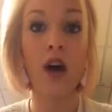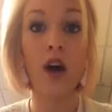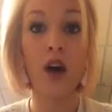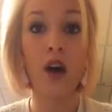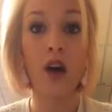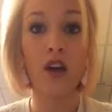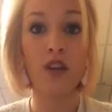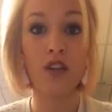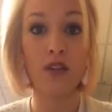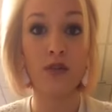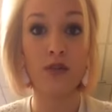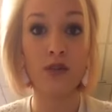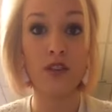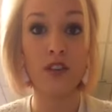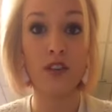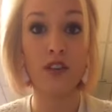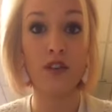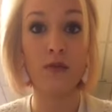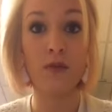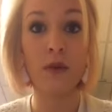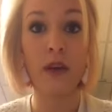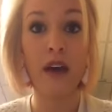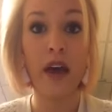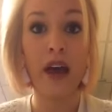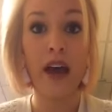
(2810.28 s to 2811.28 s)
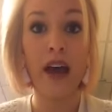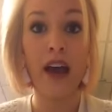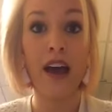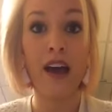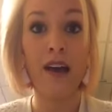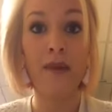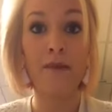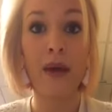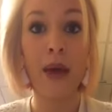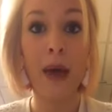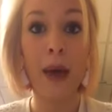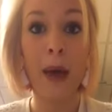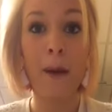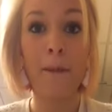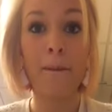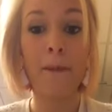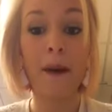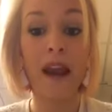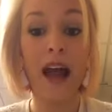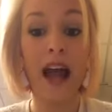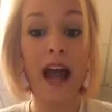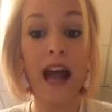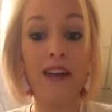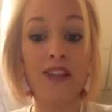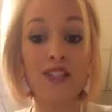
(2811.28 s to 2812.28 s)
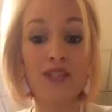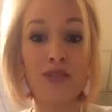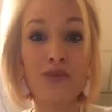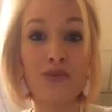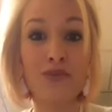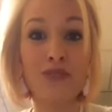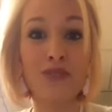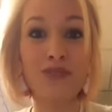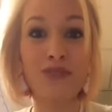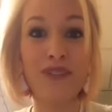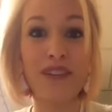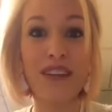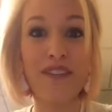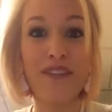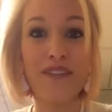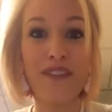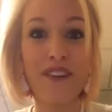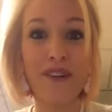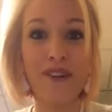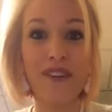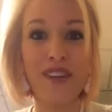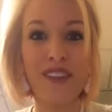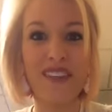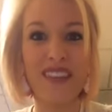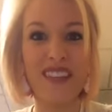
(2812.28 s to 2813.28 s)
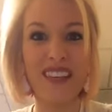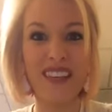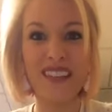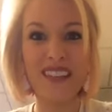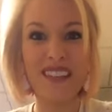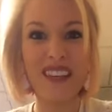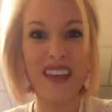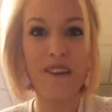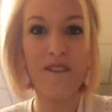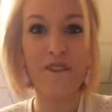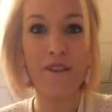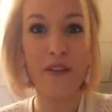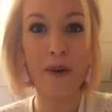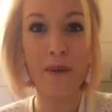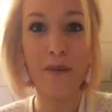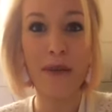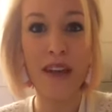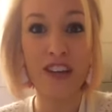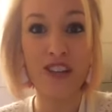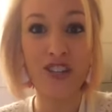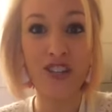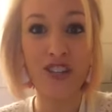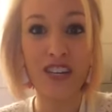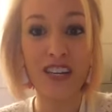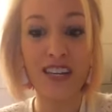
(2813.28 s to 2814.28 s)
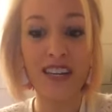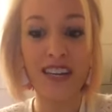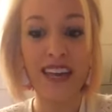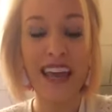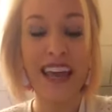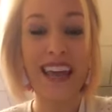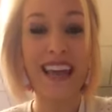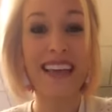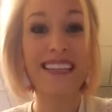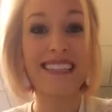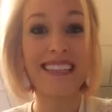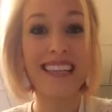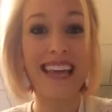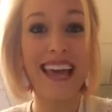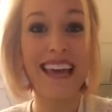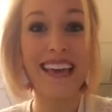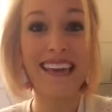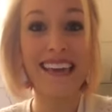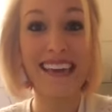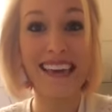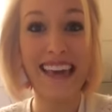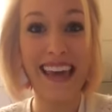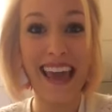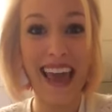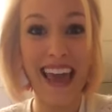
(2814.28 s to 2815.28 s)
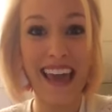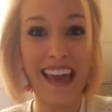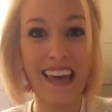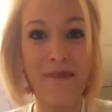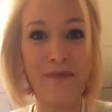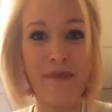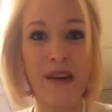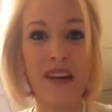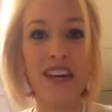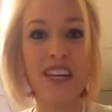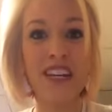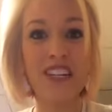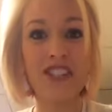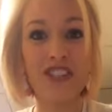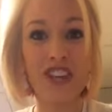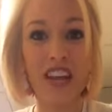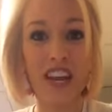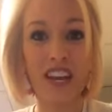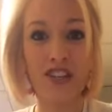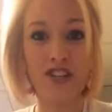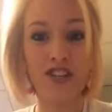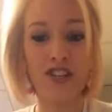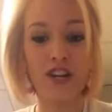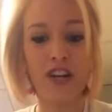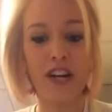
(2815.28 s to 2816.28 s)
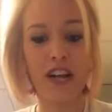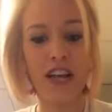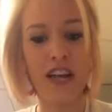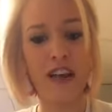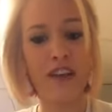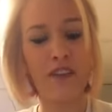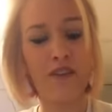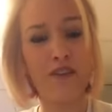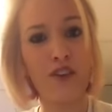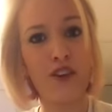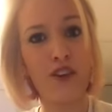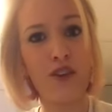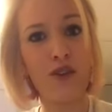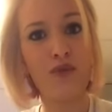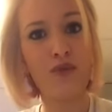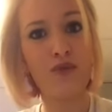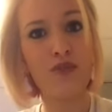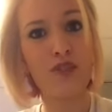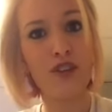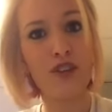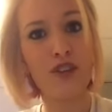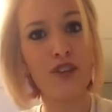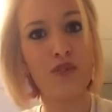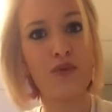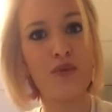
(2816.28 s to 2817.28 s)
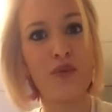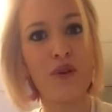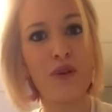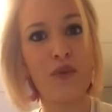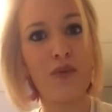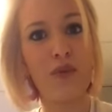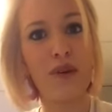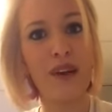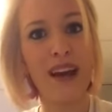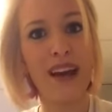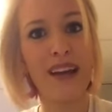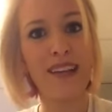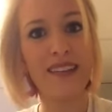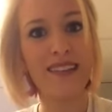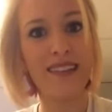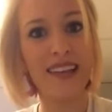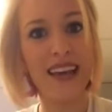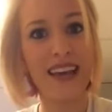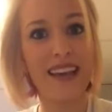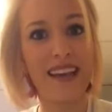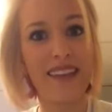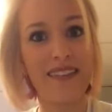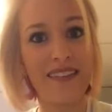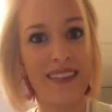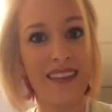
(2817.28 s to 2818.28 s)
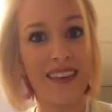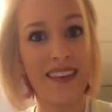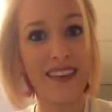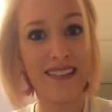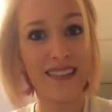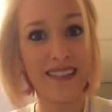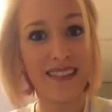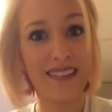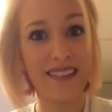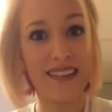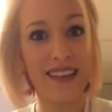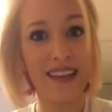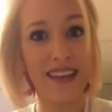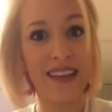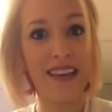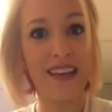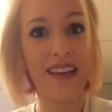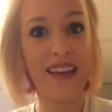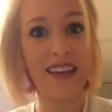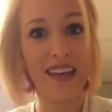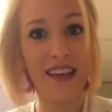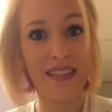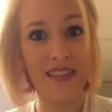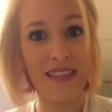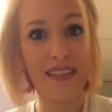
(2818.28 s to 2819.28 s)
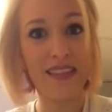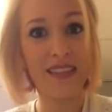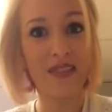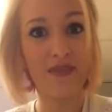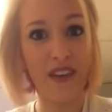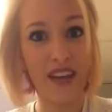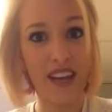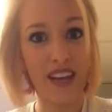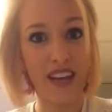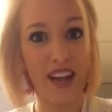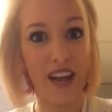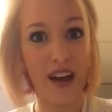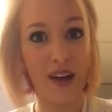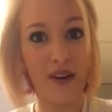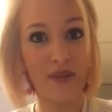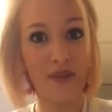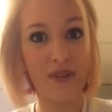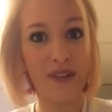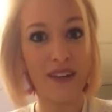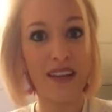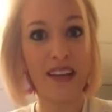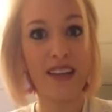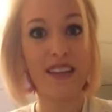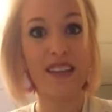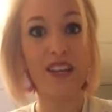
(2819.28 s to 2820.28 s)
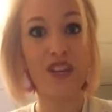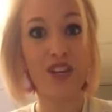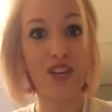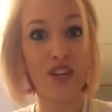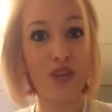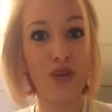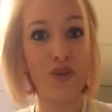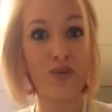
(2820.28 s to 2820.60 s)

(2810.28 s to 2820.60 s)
on YouTube. But I truly feel that this information is a game changer. And if you do what I said in this video, then you